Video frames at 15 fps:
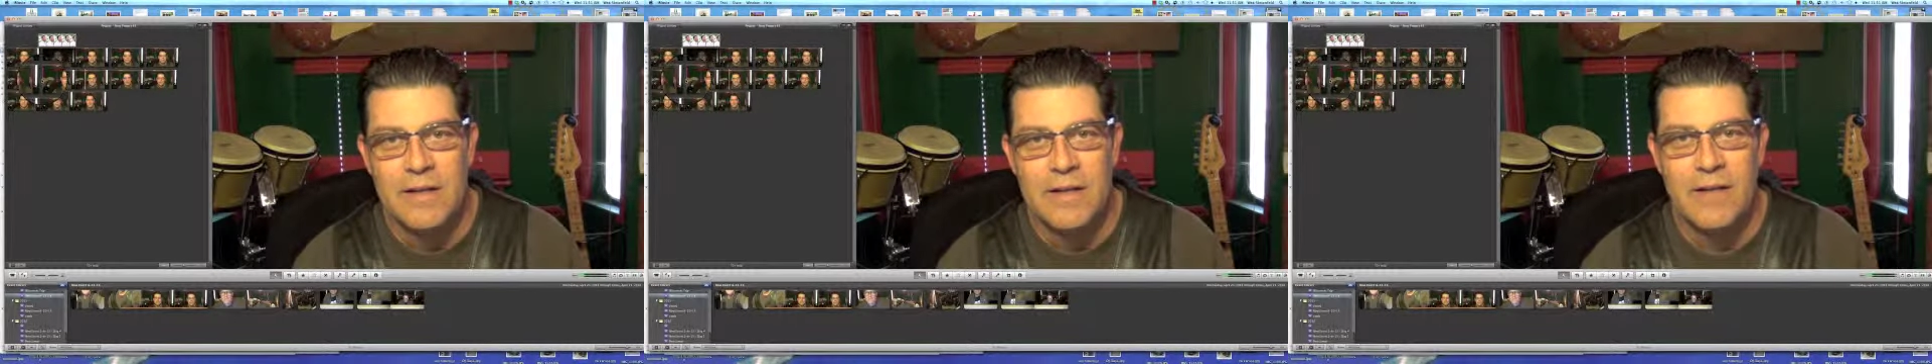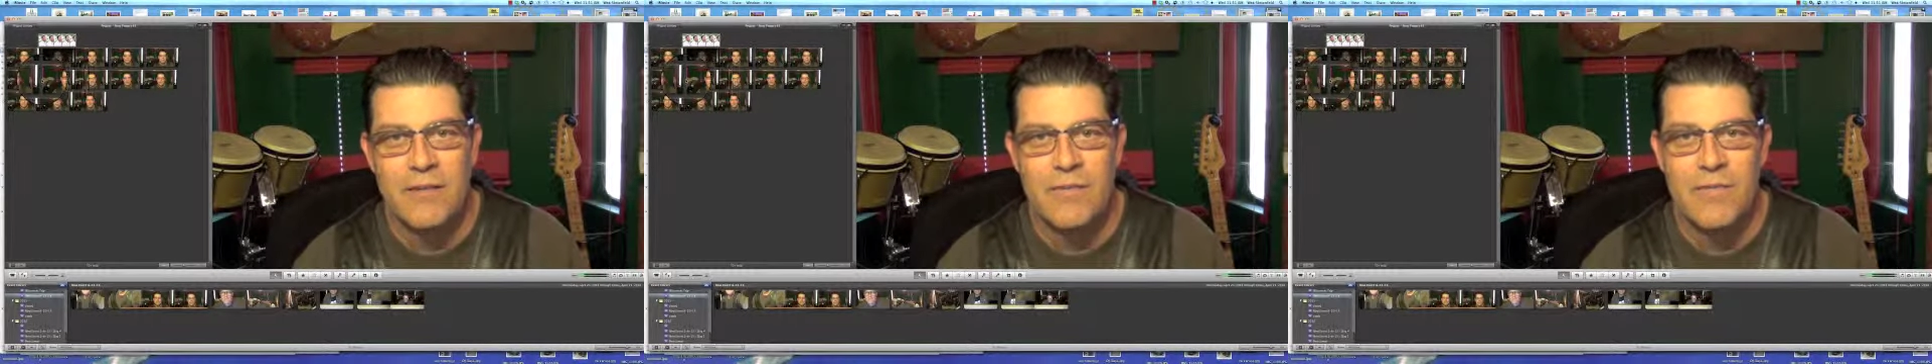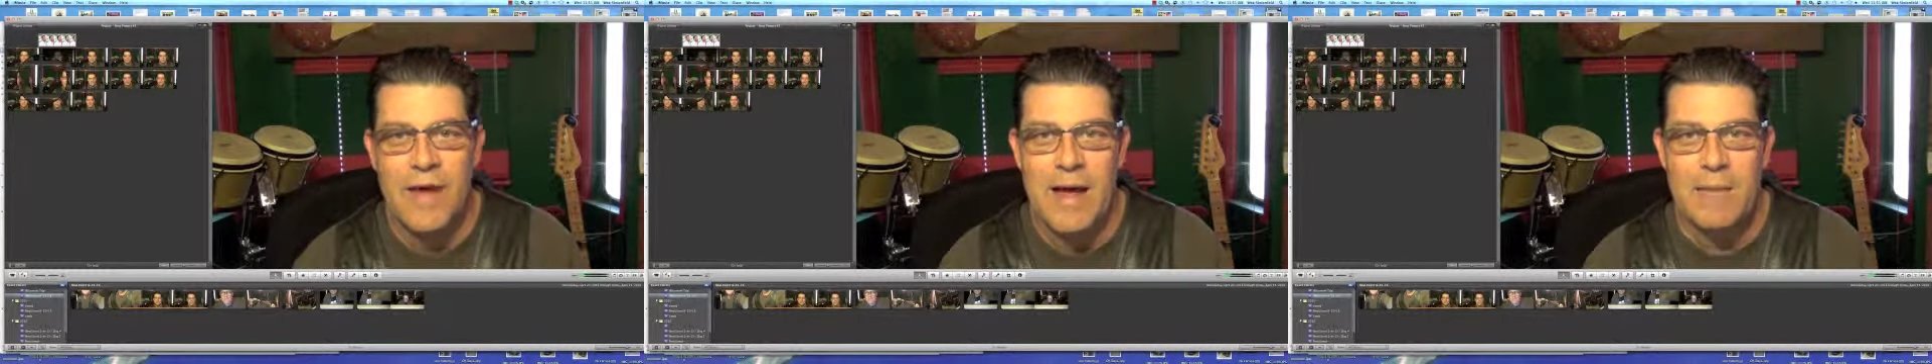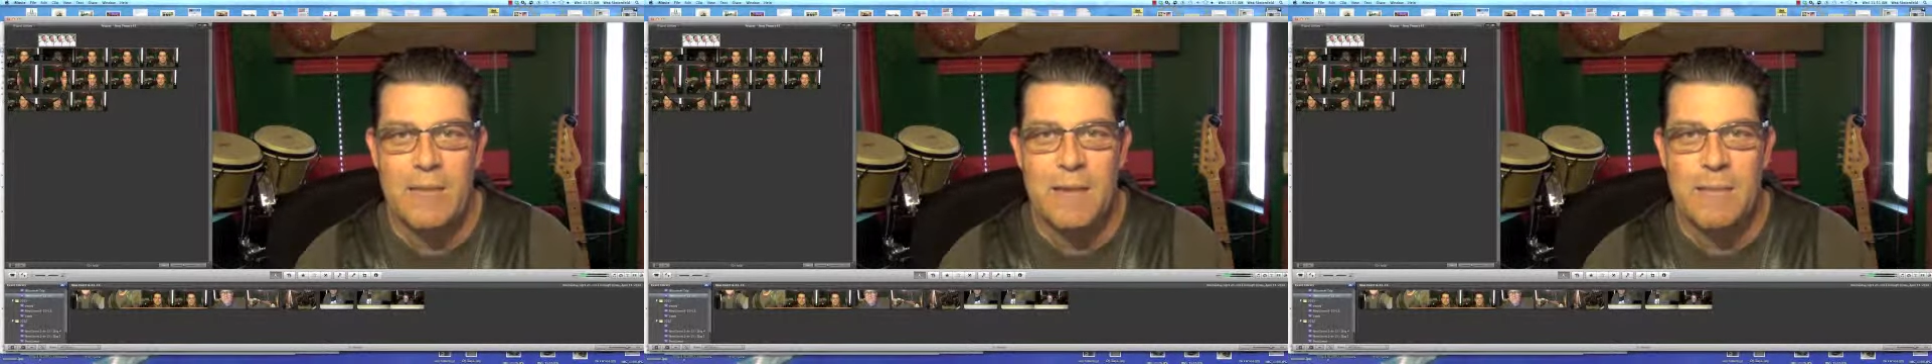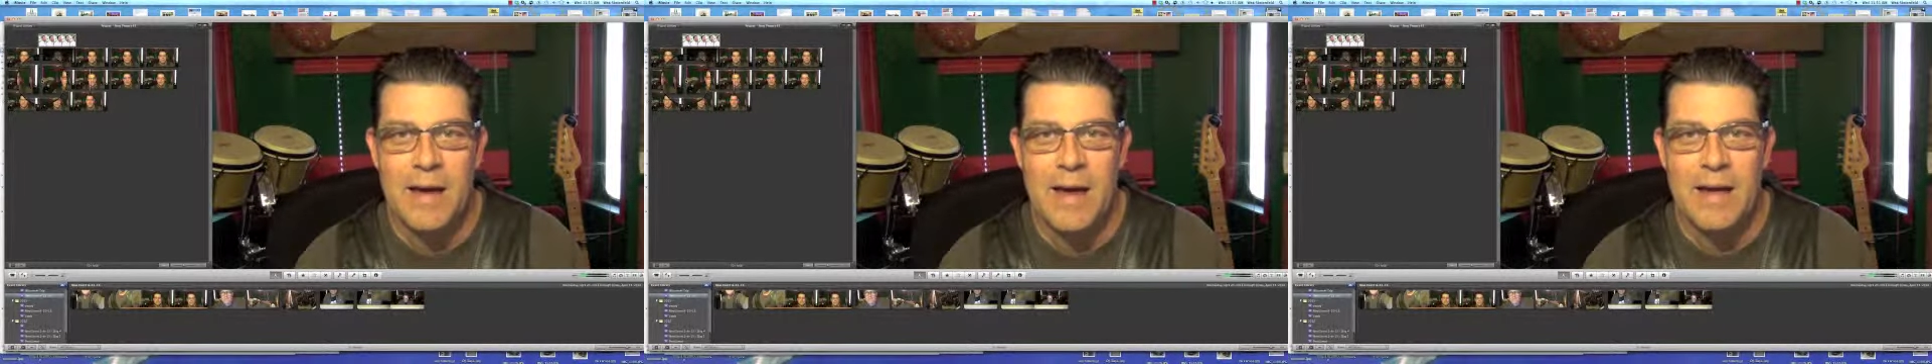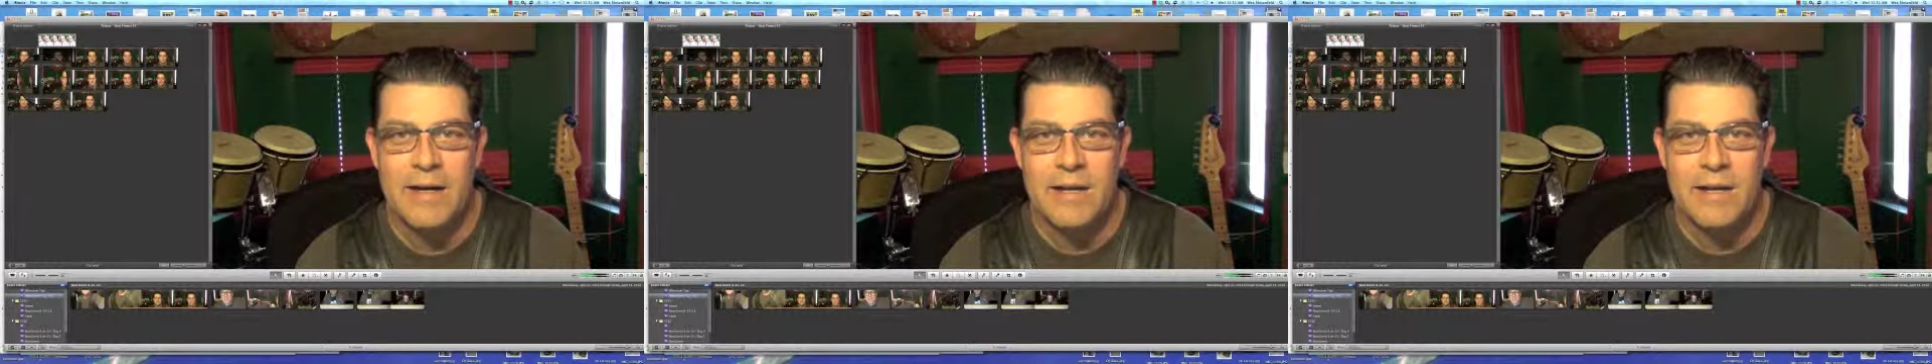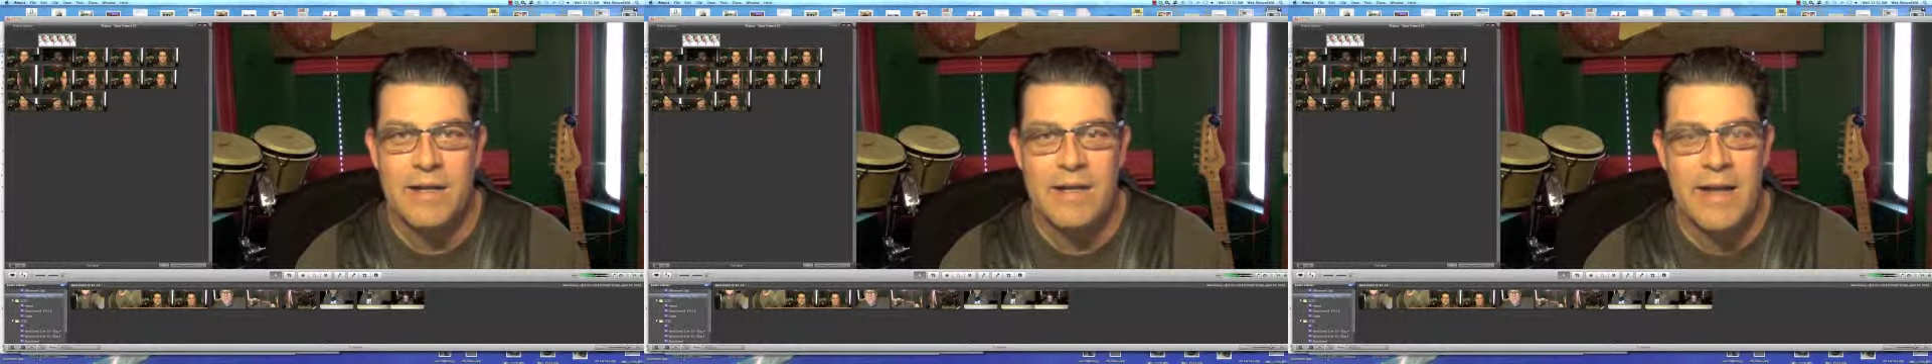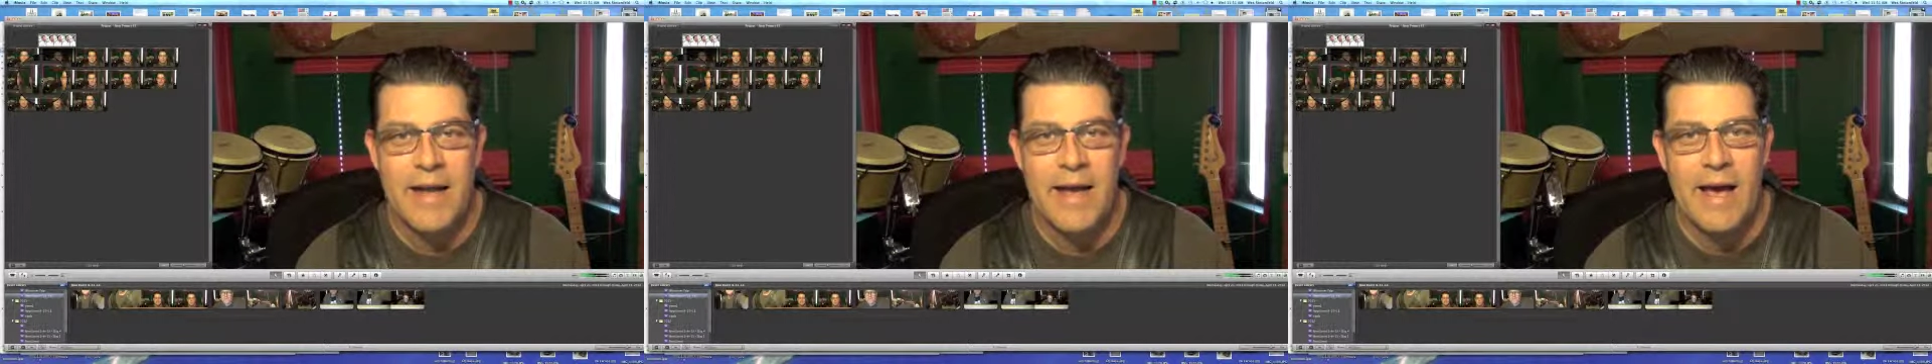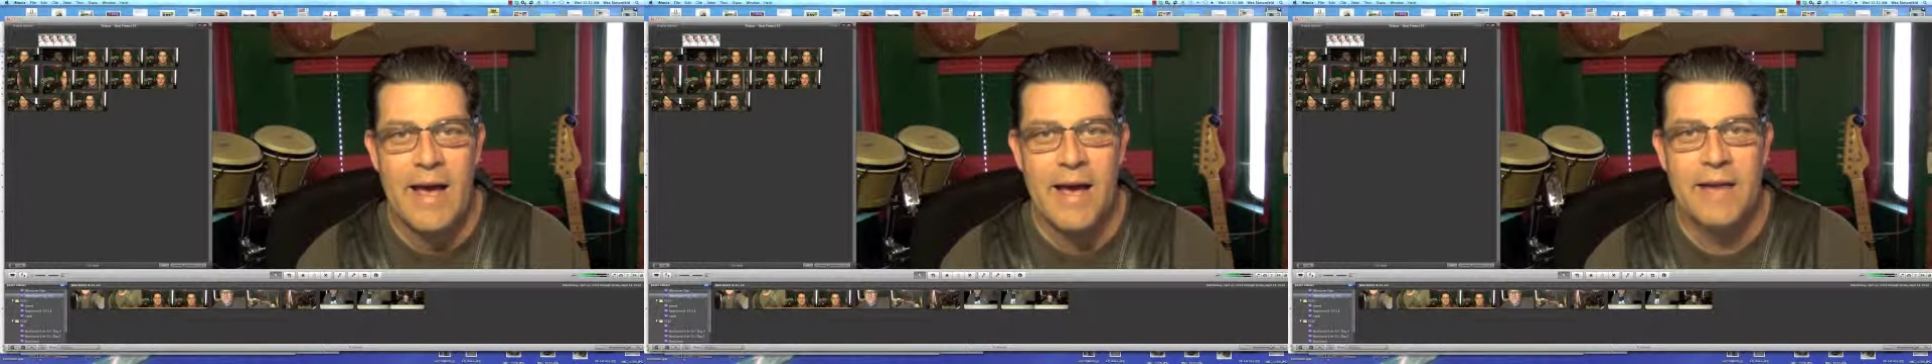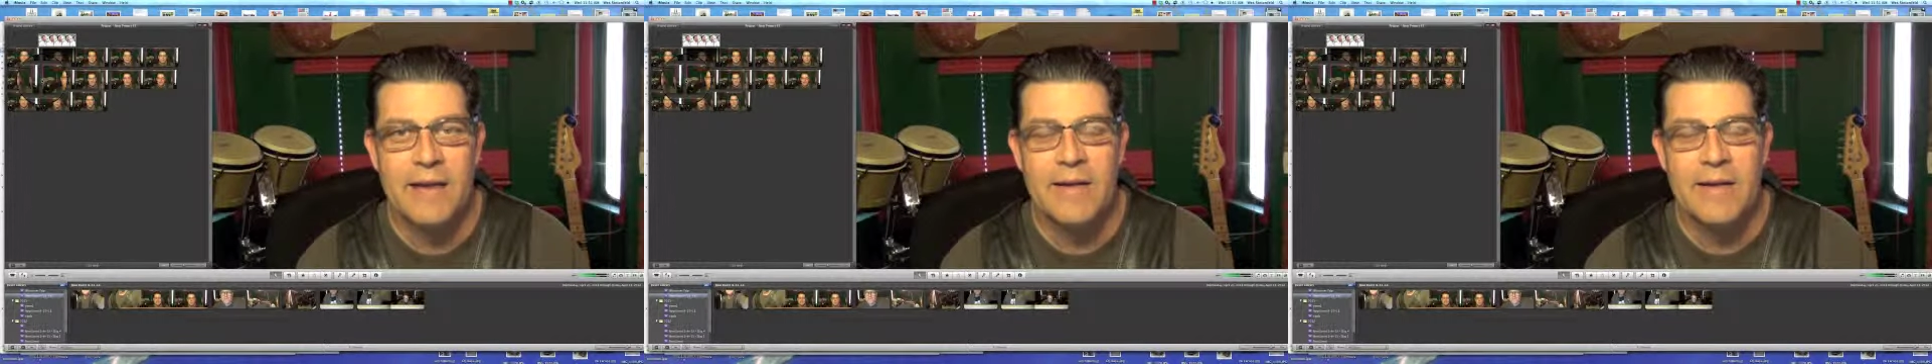good family man, good
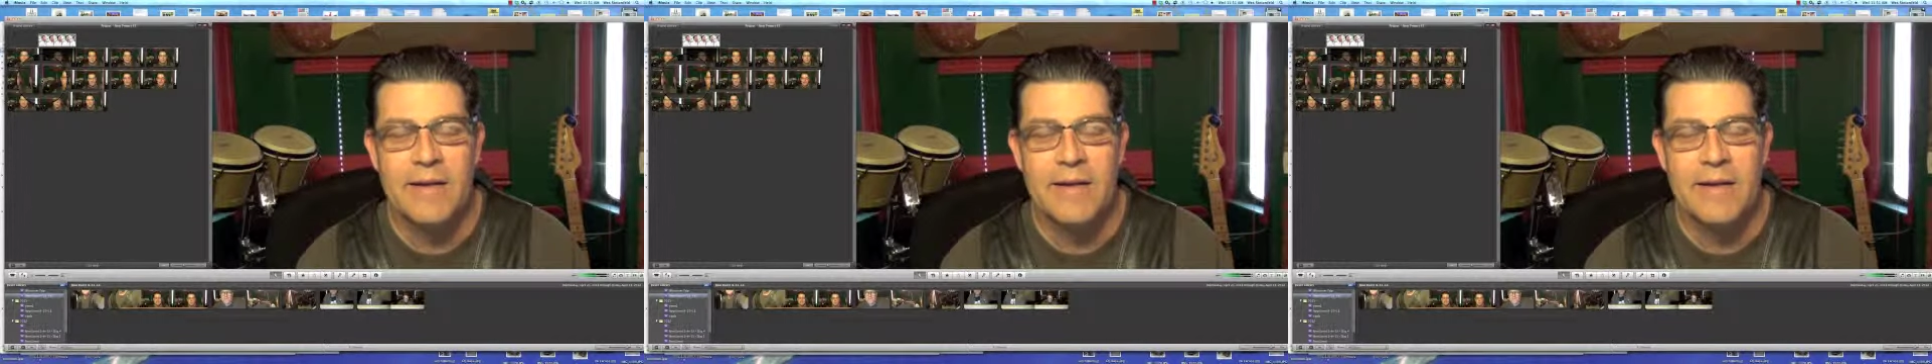dad.